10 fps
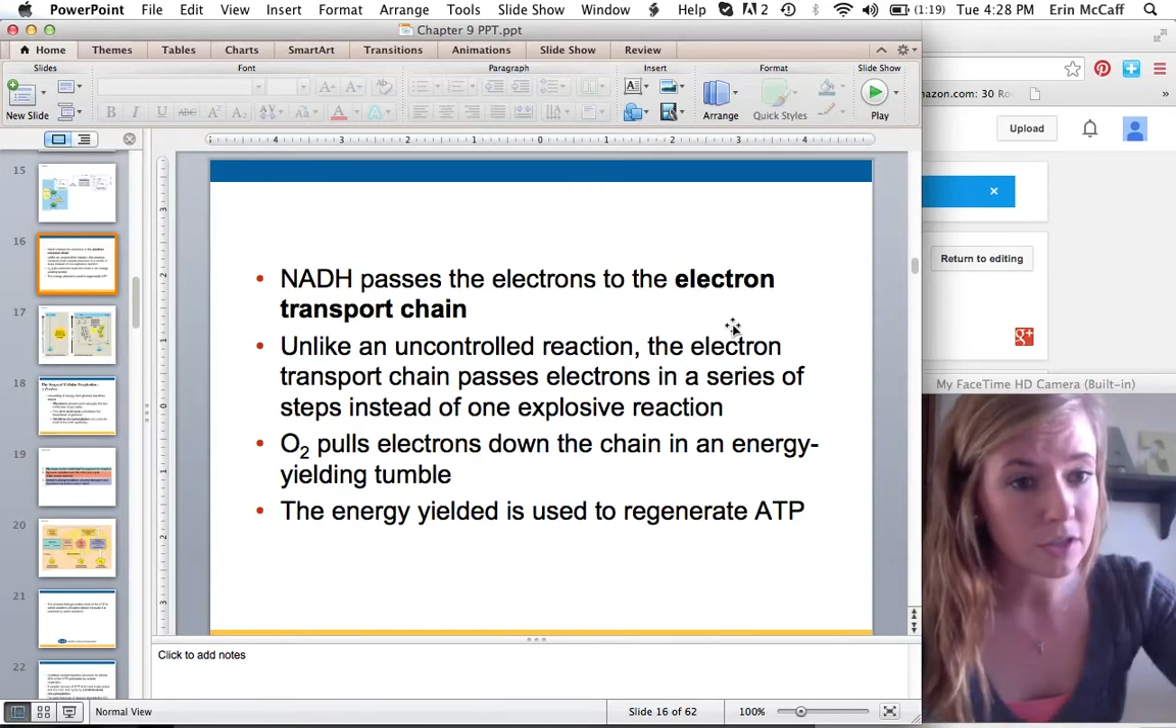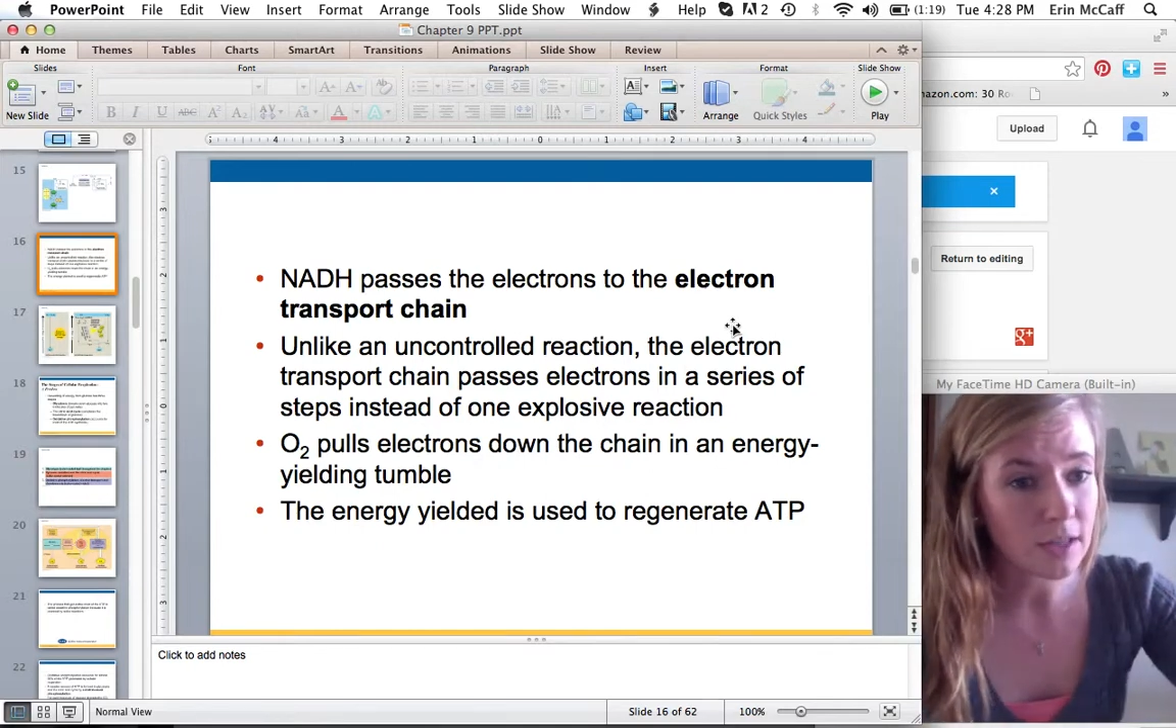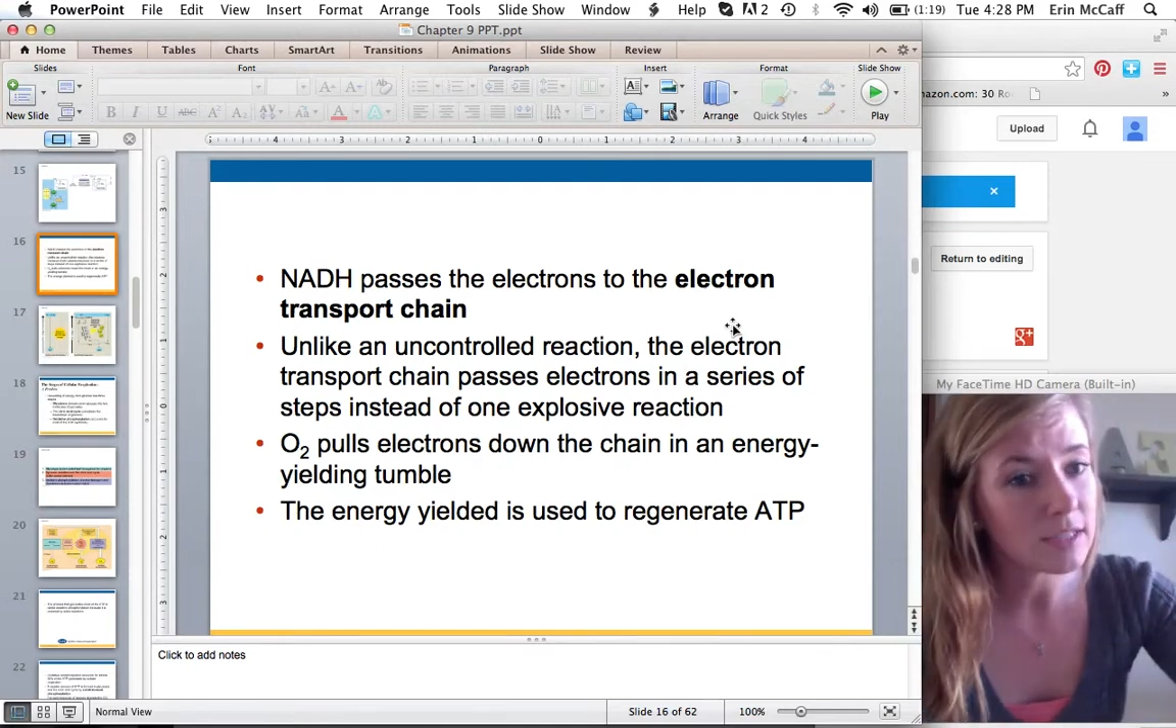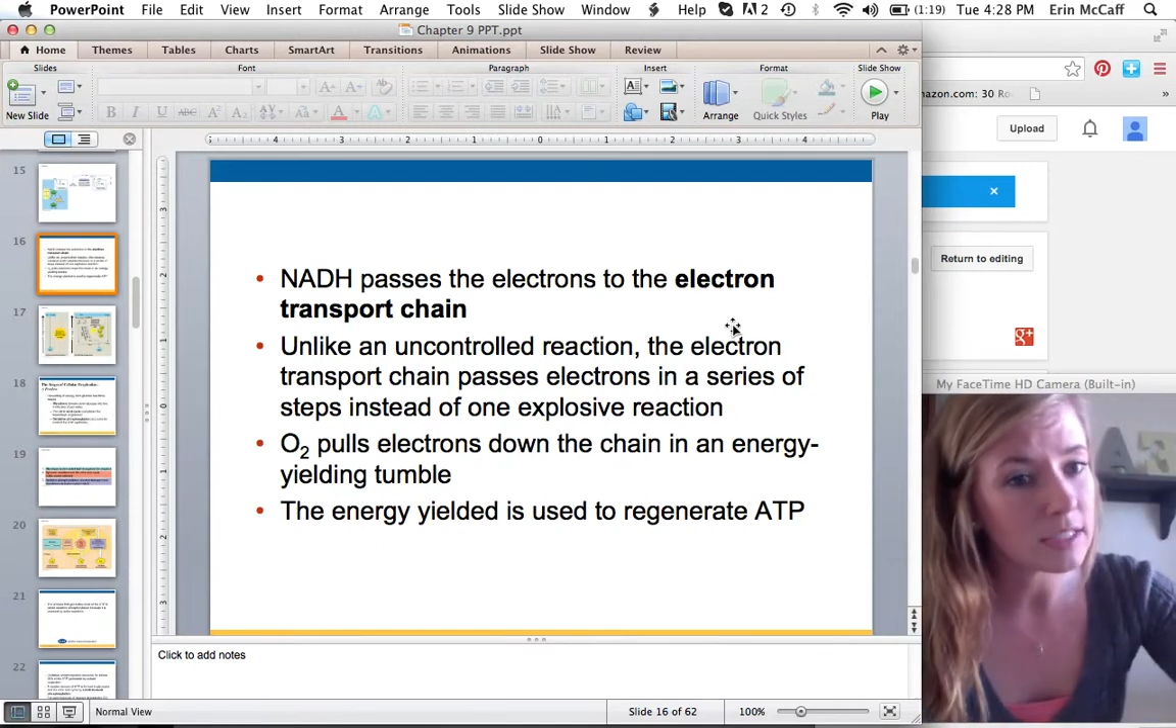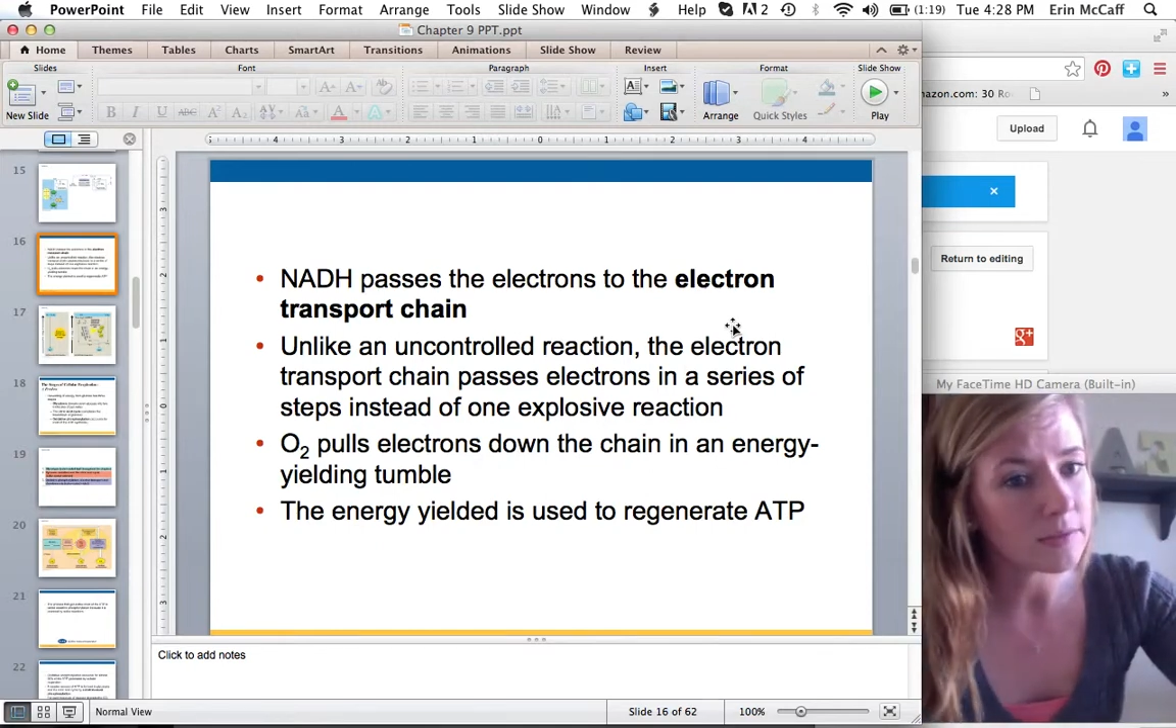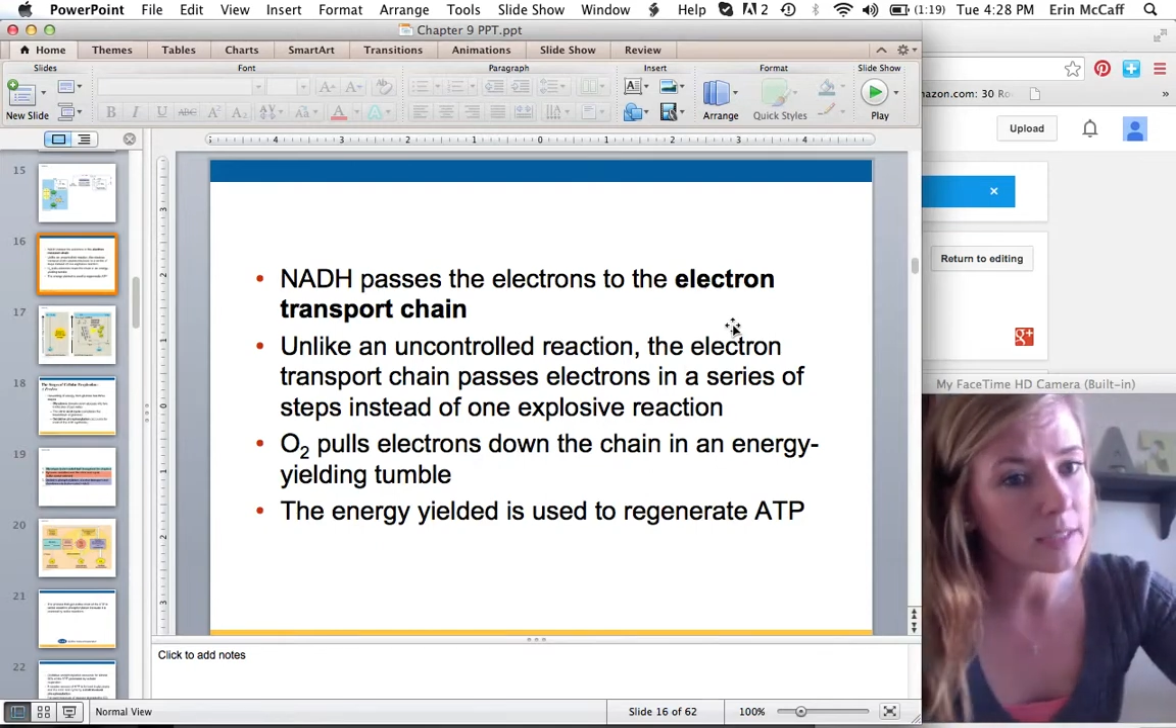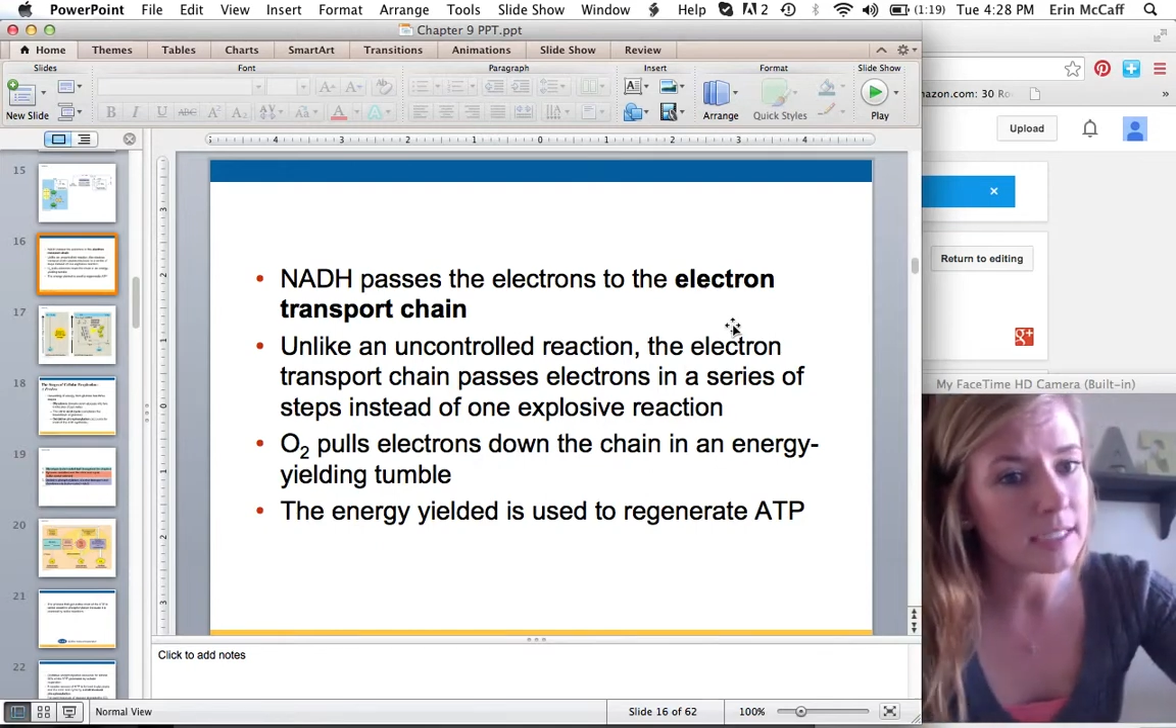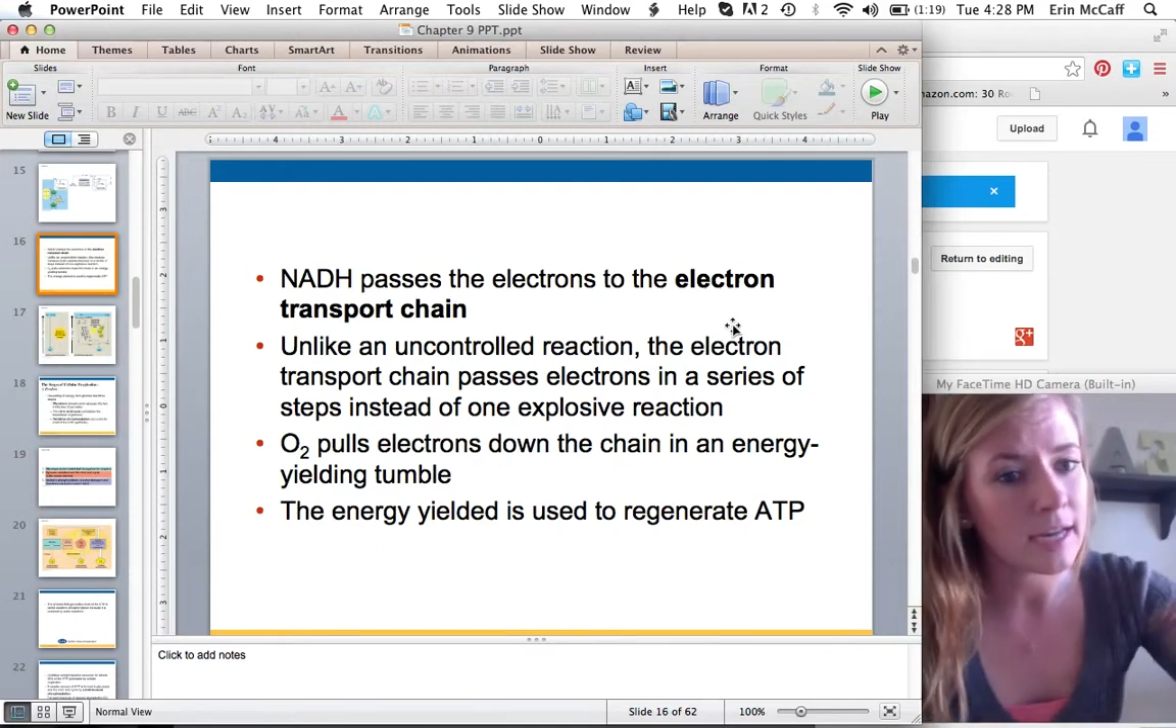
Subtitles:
levels and release